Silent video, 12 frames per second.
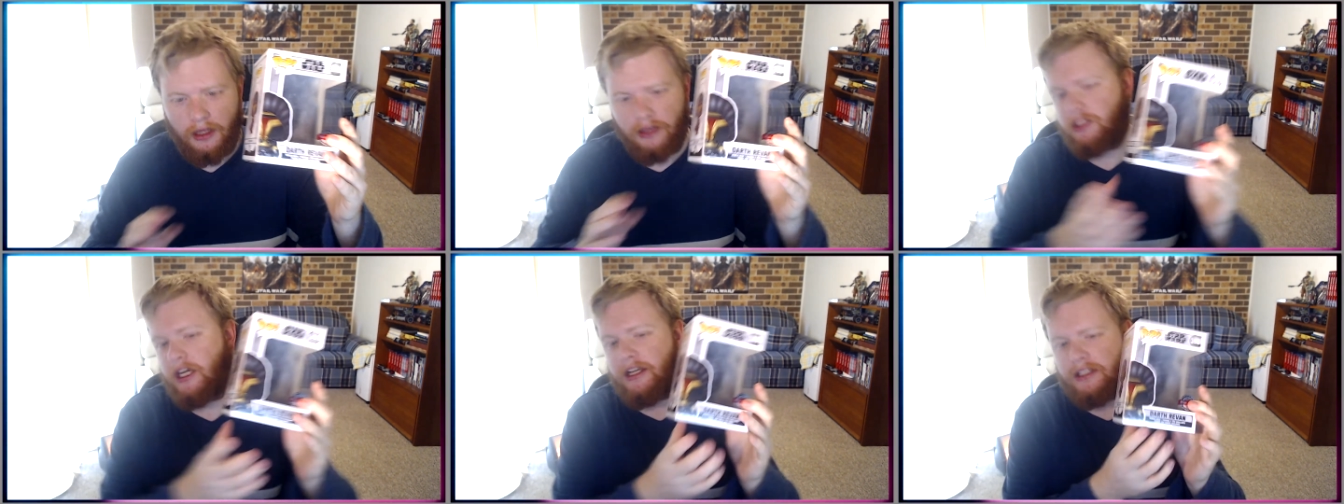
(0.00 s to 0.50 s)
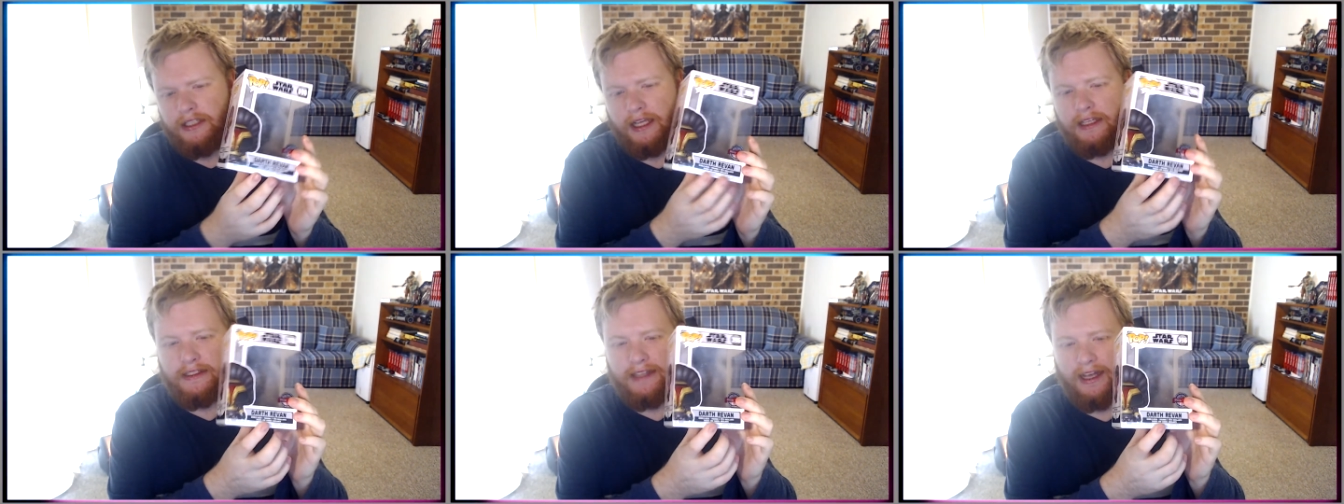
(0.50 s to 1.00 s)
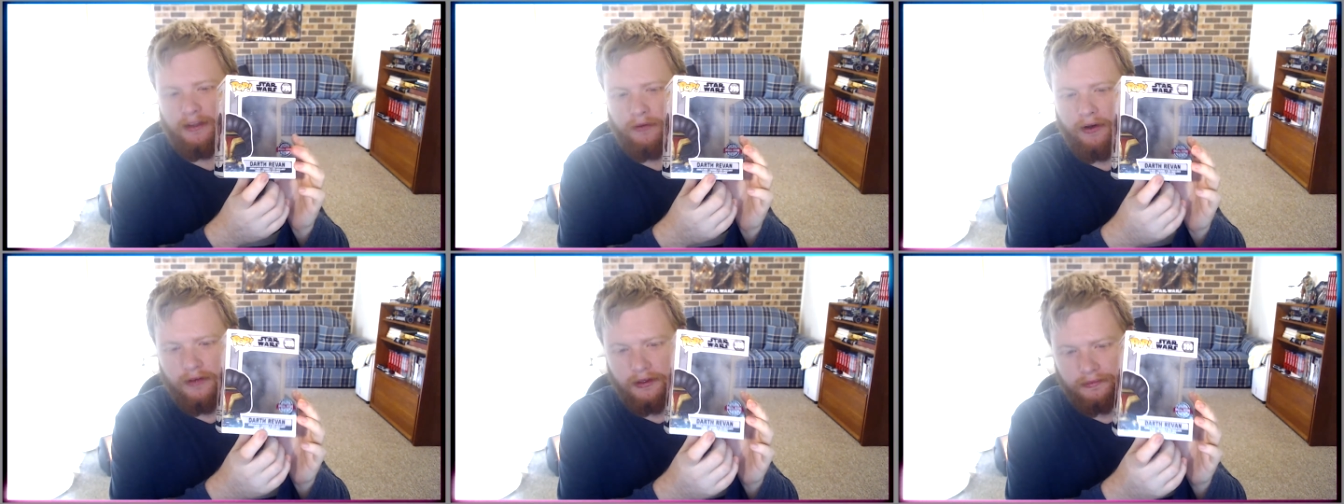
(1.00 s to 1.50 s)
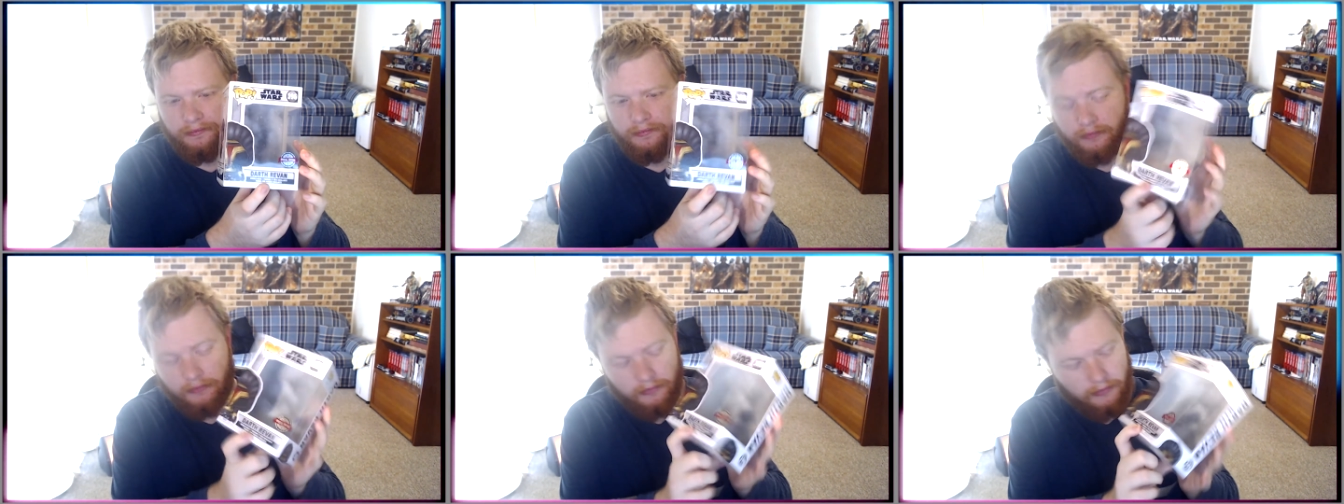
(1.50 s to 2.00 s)
just says Darth Revan.
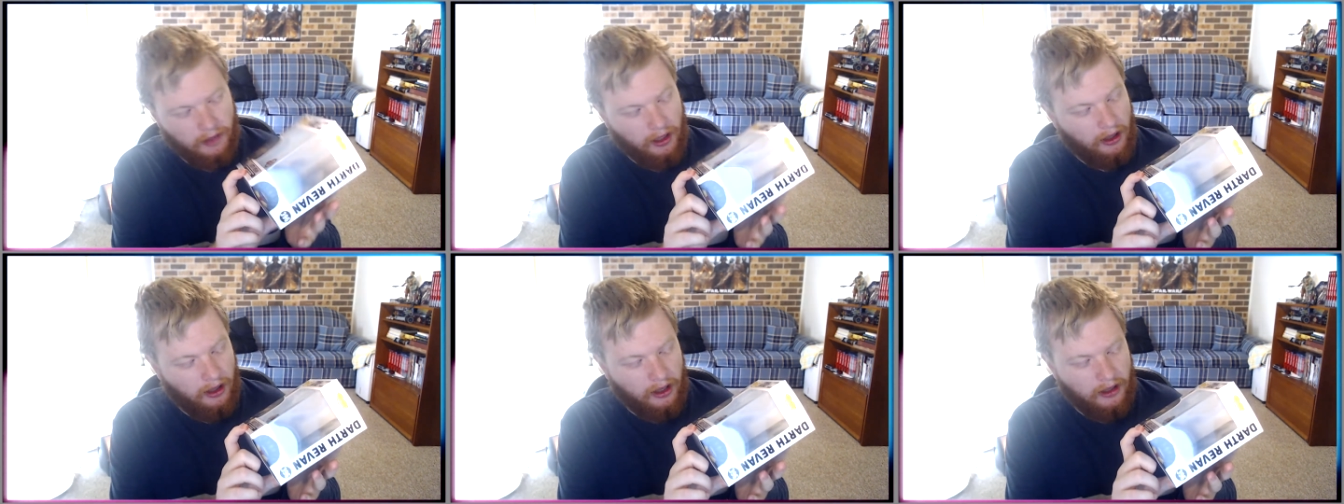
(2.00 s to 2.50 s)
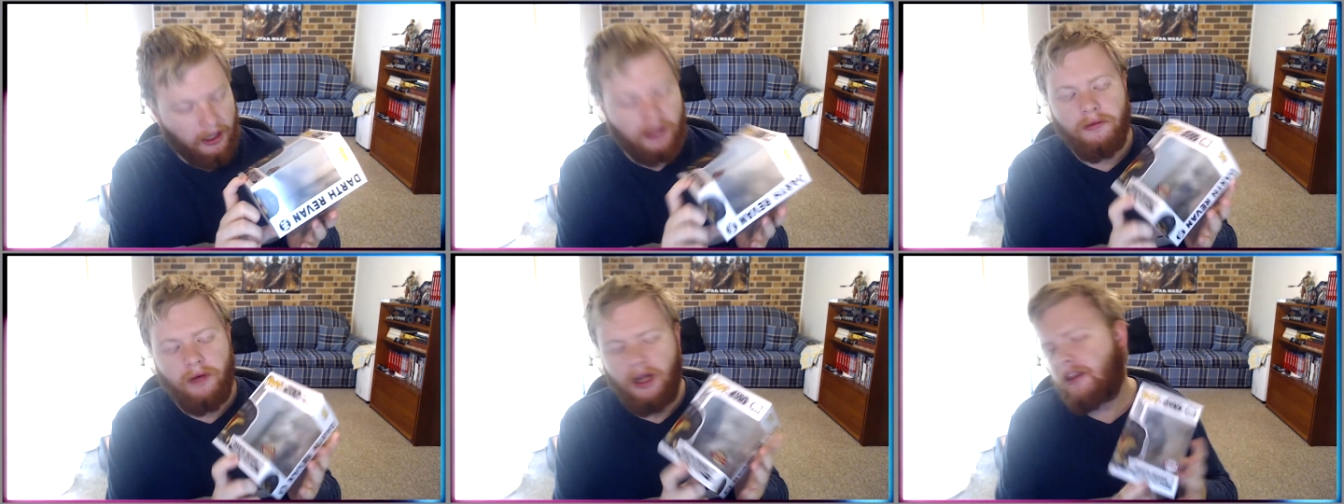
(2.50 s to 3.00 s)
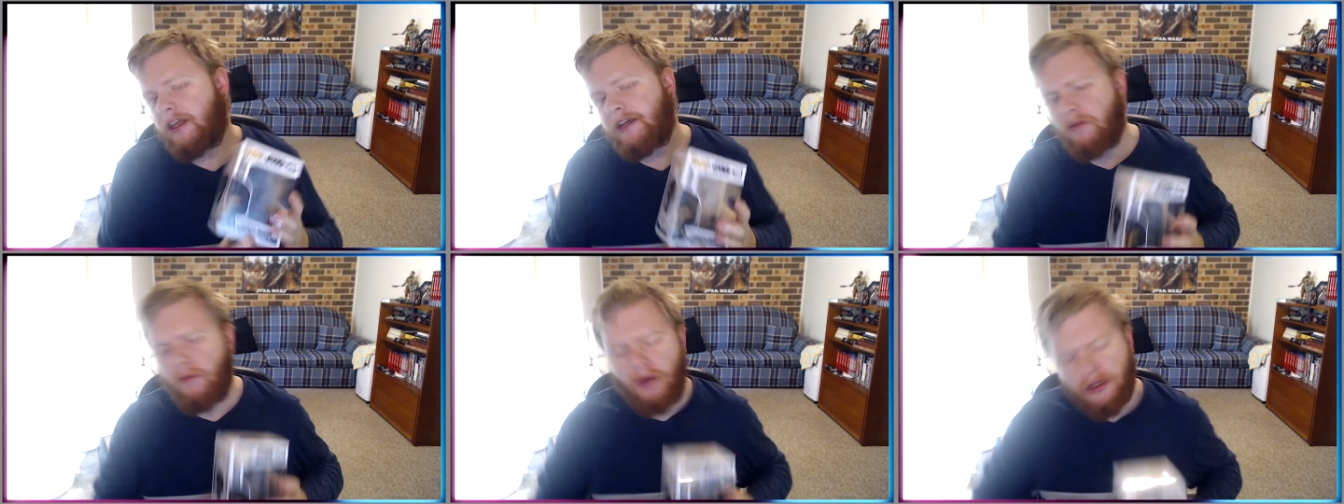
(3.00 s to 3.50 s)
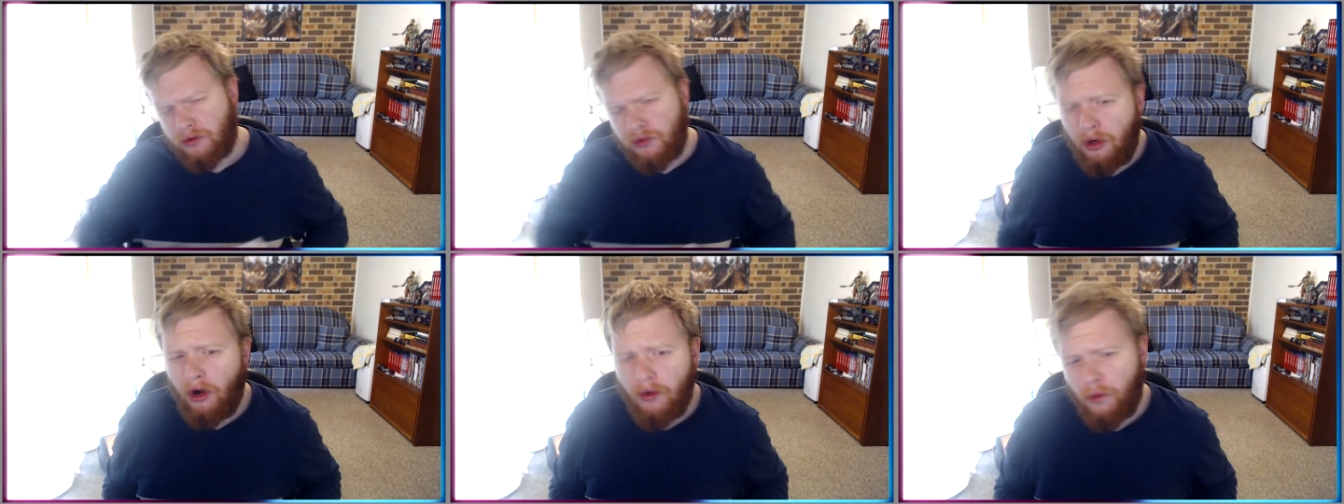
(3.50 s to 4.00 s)
Now you might think, what's
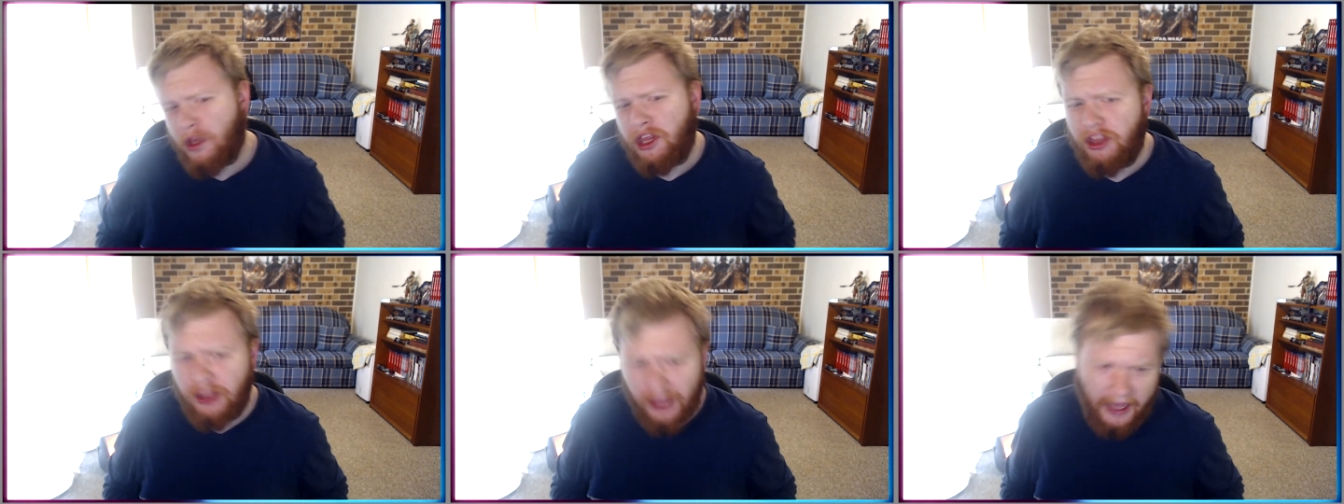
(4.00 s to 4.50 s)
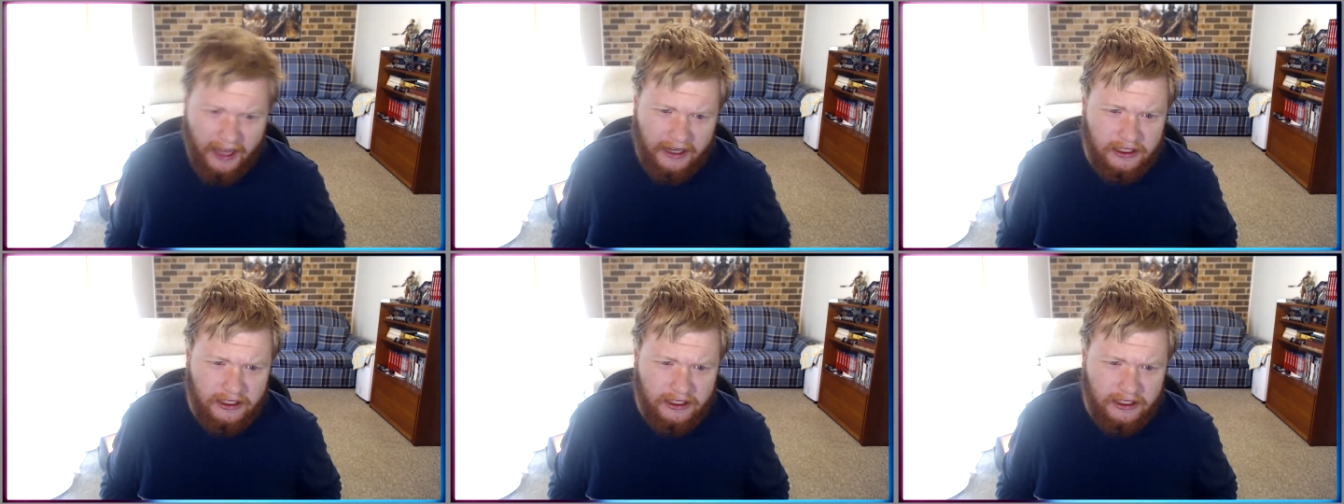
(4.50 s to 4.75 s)
wrong with that?